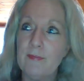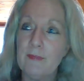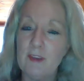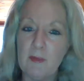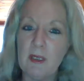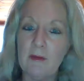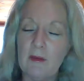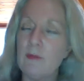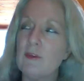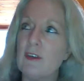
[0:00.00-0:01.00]
This mini, oh,
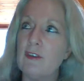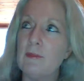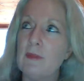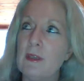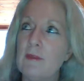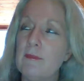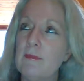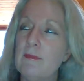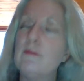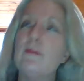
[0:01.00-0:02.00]
it was actually a mini,
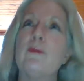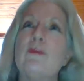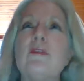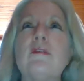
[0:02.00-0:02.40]
what was it?